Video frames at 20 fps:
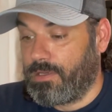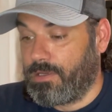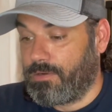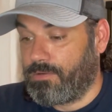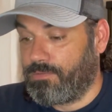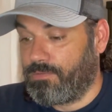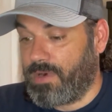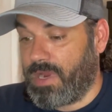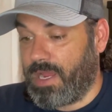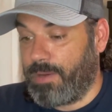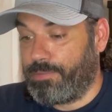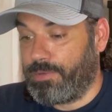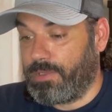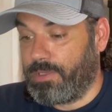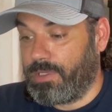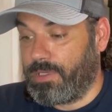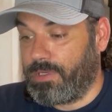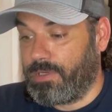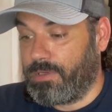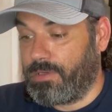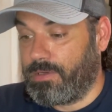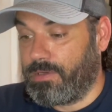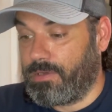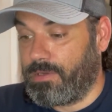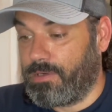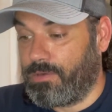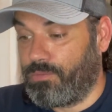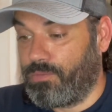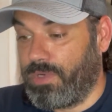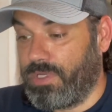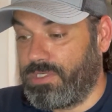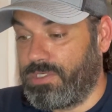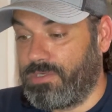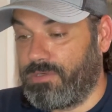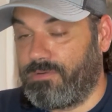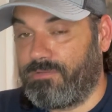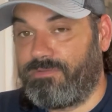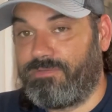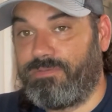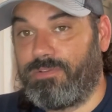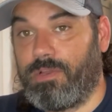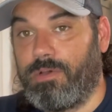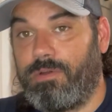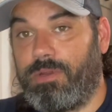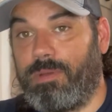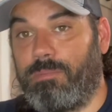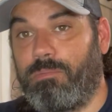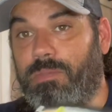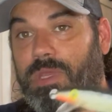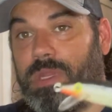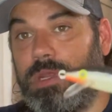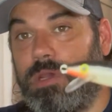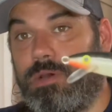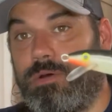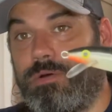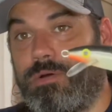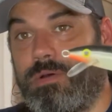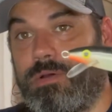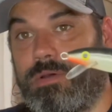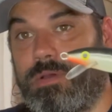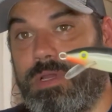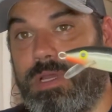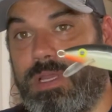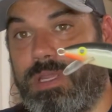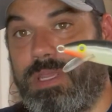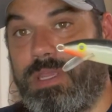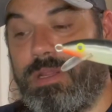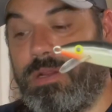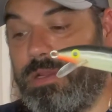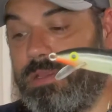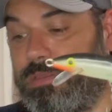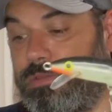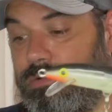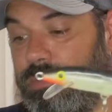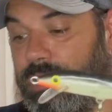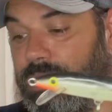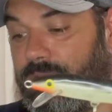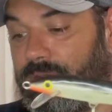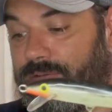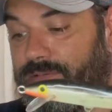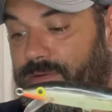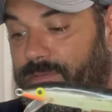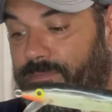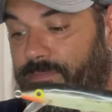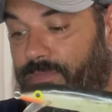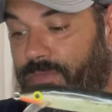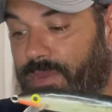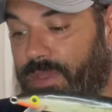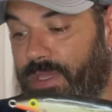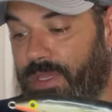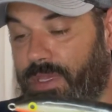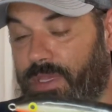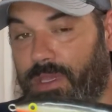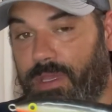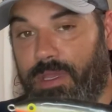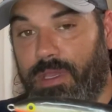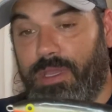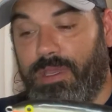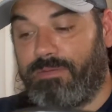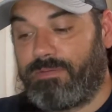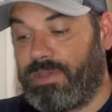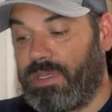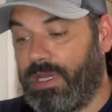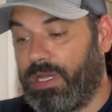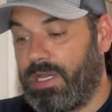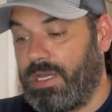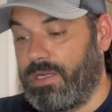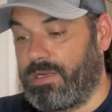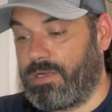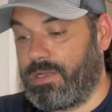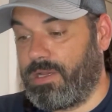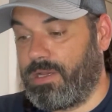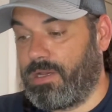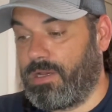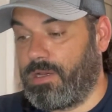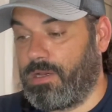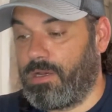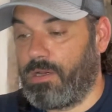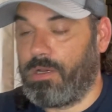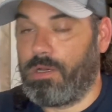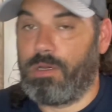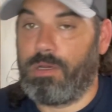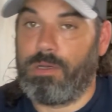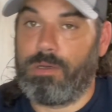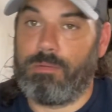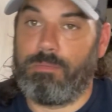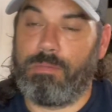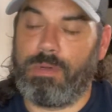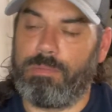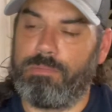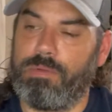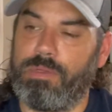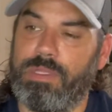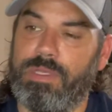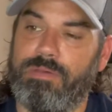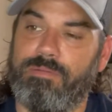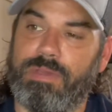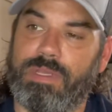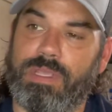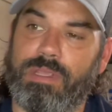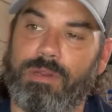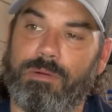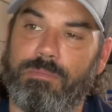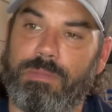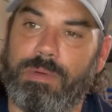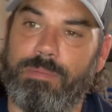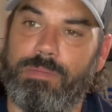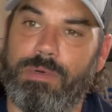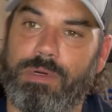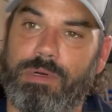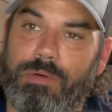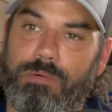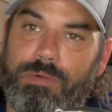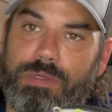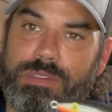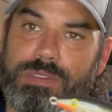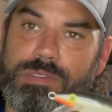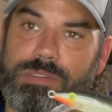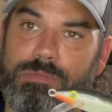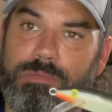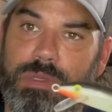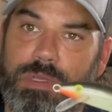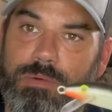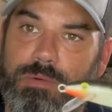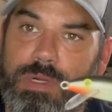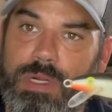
Rapala Original Floating Minnow. I carry 3 of them. I've got, I believe, I can't remember which is the big one.